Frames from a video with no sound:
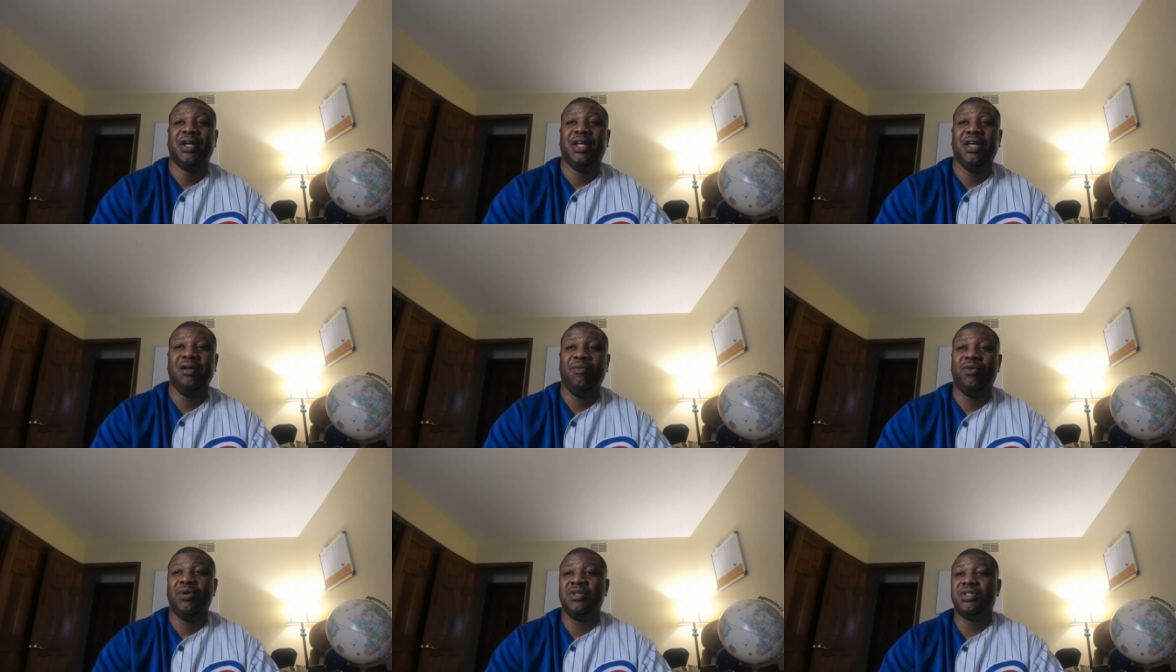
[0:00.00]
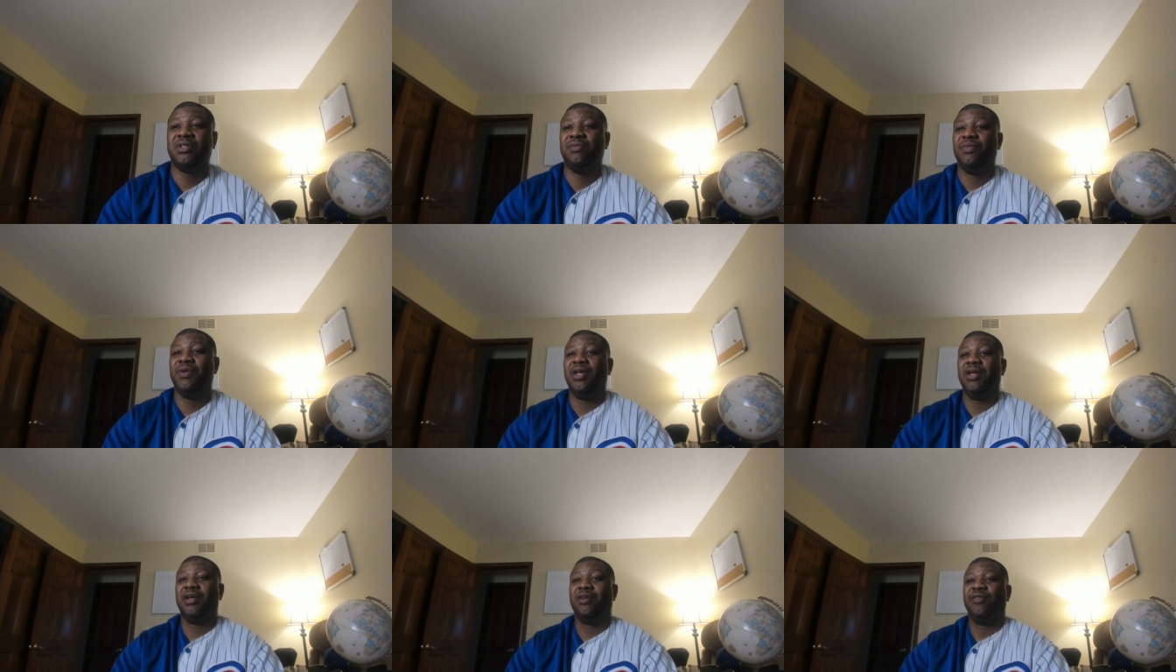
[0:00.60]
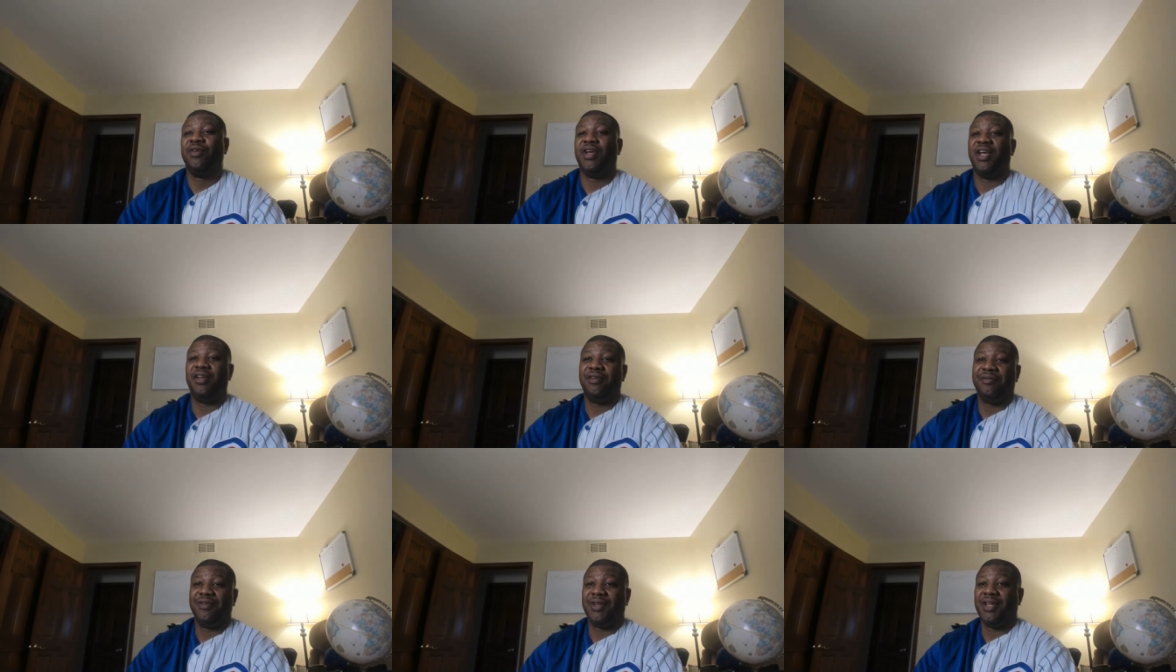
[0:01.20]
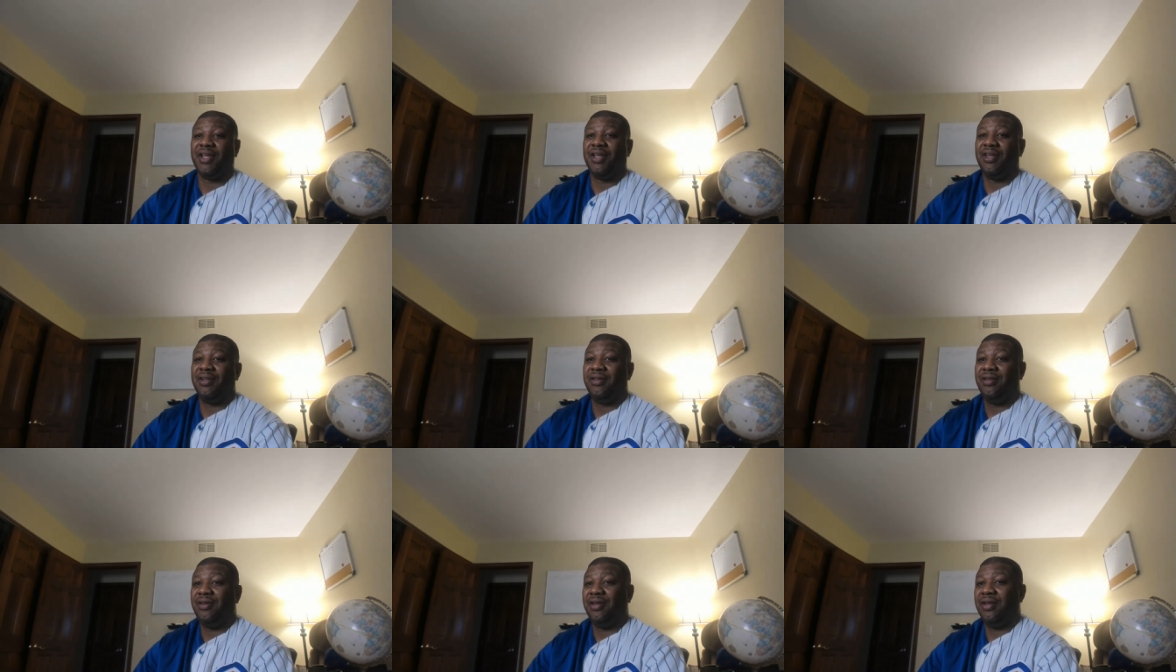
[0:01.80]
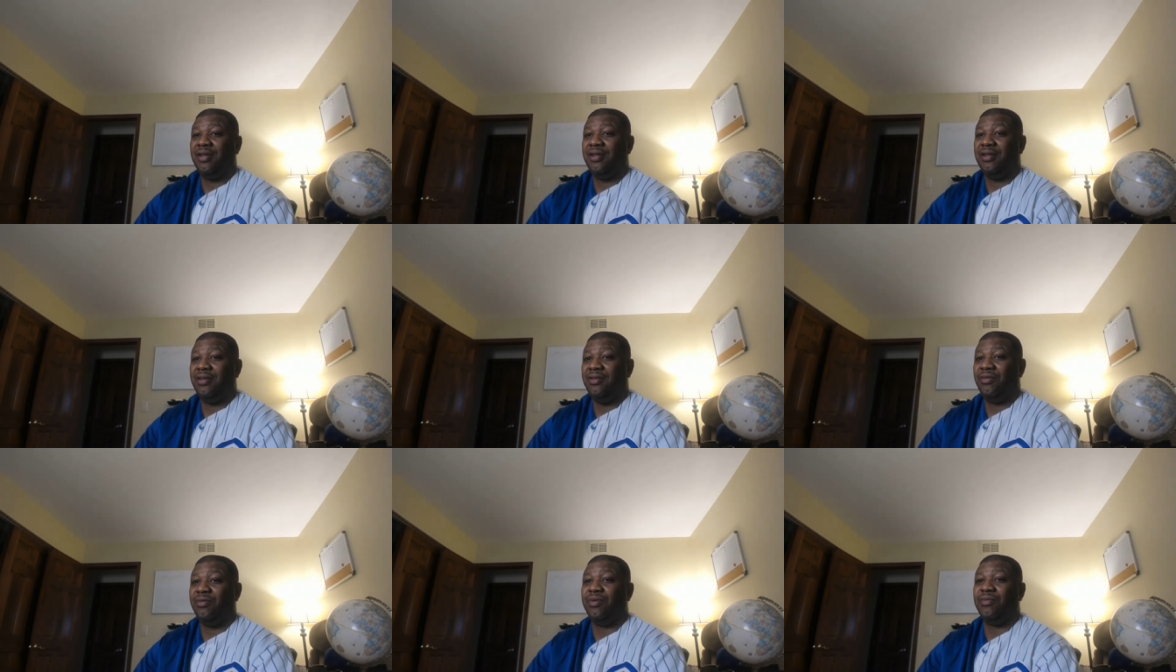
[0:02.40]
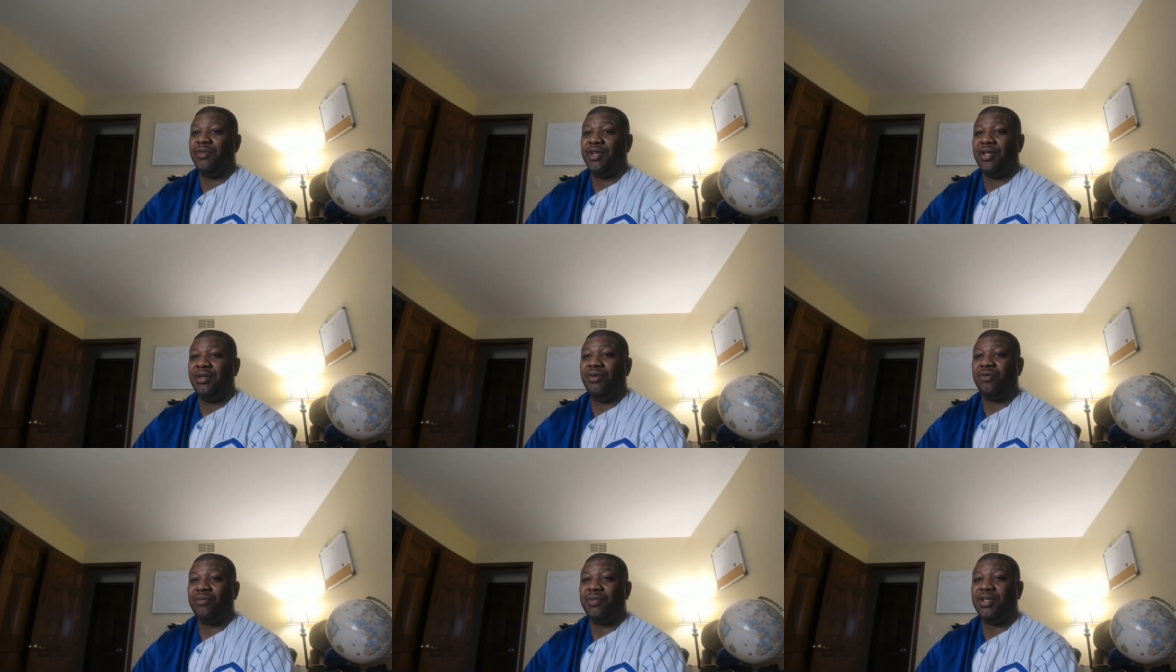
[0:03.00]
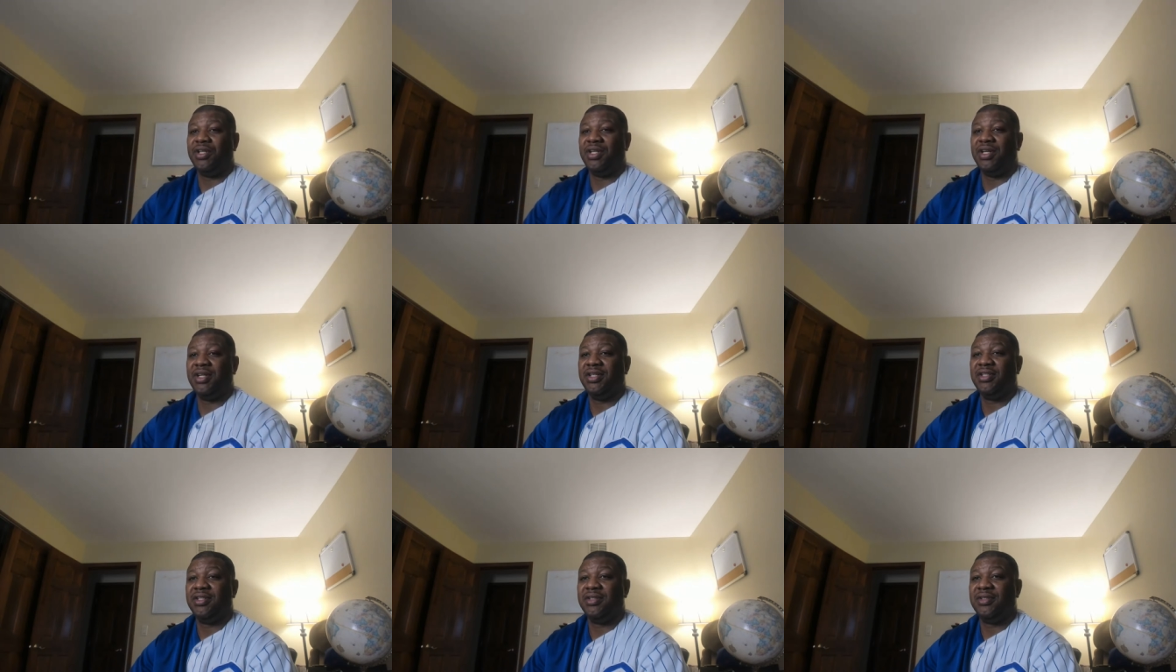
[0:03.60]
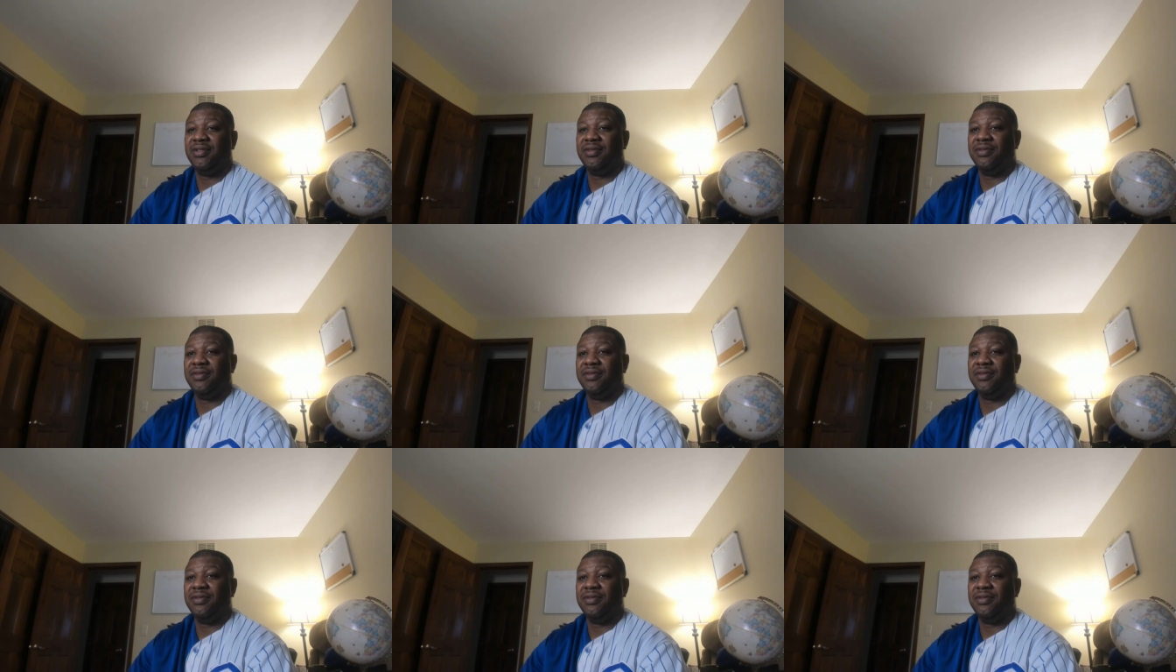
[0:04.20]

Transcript: He wants to be in creative again and doing what he normally does.